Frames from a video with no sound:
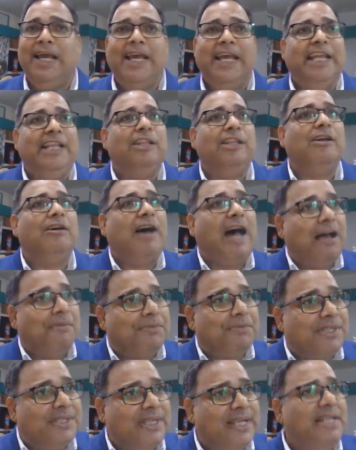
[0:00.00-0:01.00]
in the
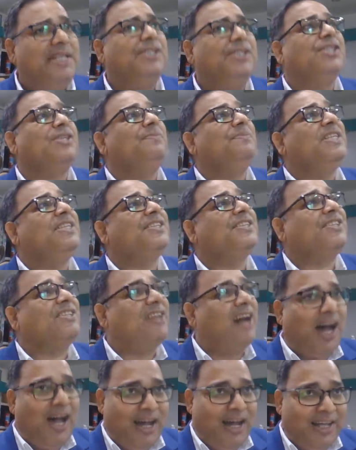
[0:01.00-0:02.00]
absence of the
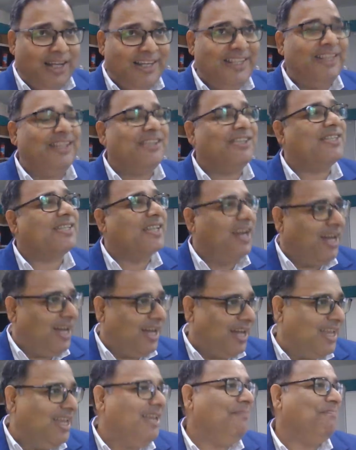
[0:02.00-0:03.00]
star in the
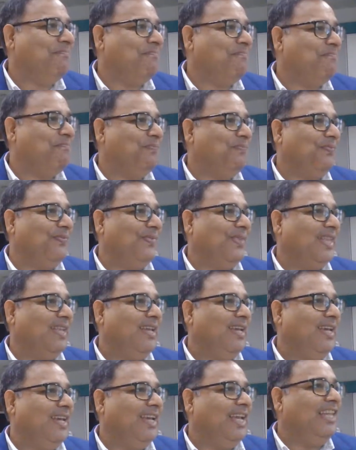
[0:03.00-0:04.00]
sky,
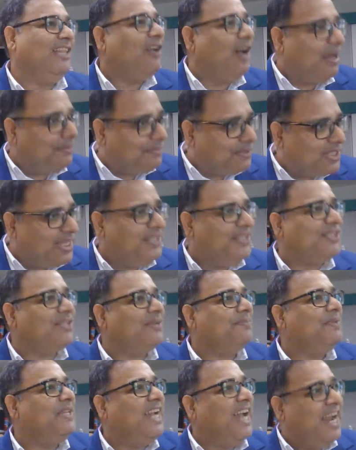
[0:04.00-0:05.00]
in the absence
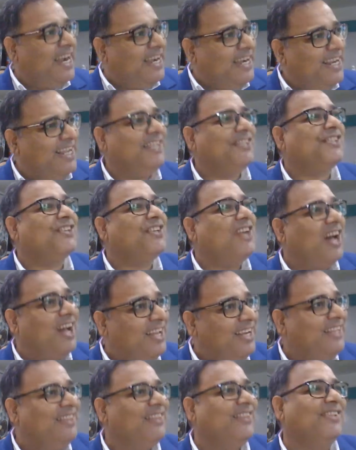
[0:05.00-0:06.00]
of the guiding
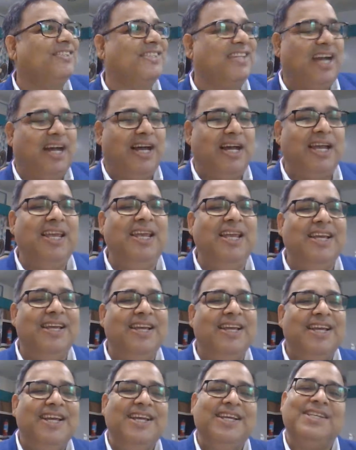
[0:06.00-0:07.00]
star in the sky.
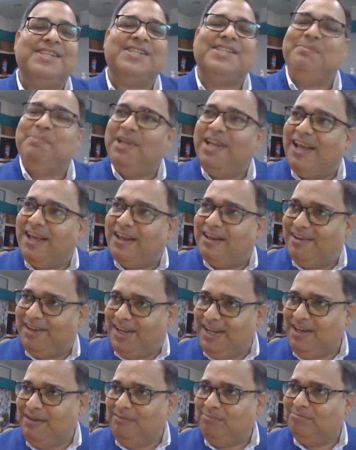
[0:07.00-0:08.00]

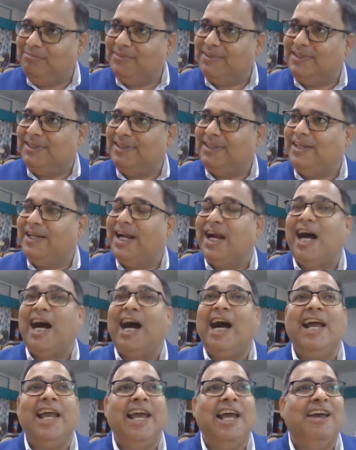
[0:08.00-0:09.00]
Similarly,
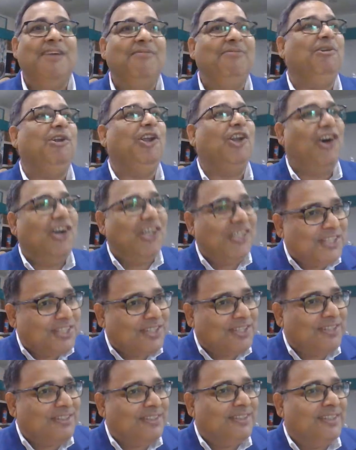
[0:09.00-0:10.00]
I have
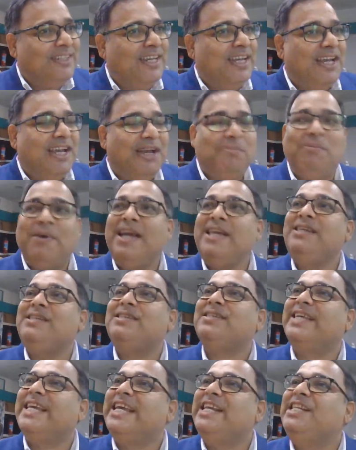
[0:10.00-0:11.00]
lost my
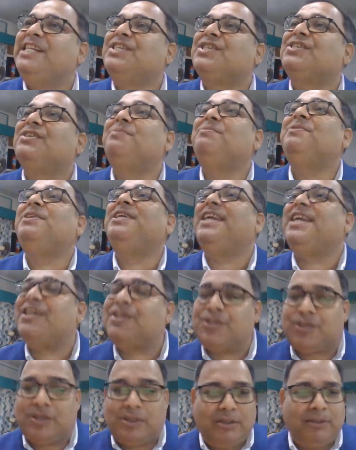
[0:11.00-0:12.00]
sense of
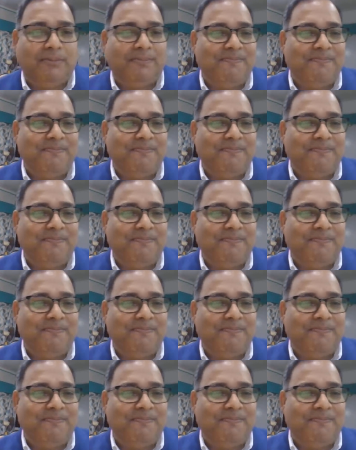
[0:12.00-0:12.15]
direction.